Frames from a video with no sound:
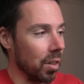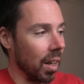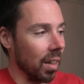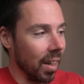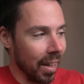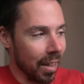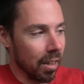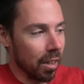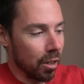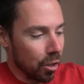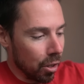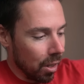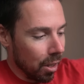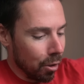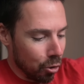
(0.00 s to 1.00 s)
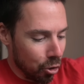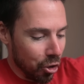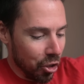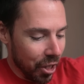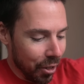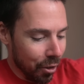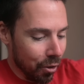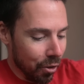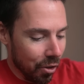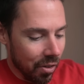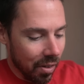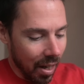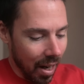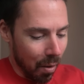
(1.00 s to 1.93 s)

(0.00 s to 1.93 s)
I like the little shields.